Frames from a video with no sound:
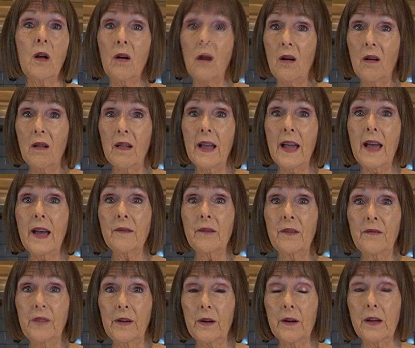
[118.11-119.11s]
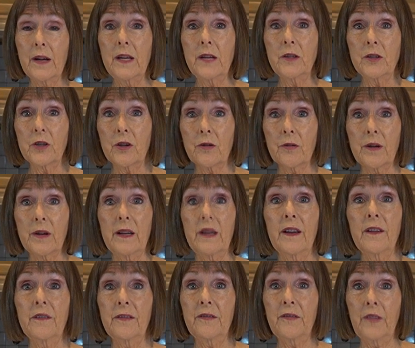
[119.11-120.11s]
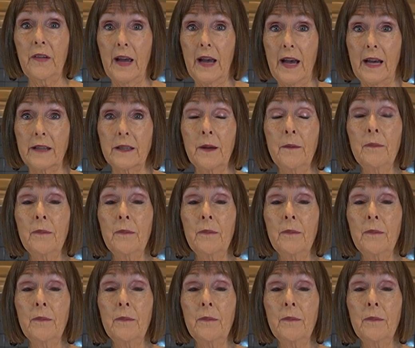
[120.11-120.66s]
all have a varying degree of fat.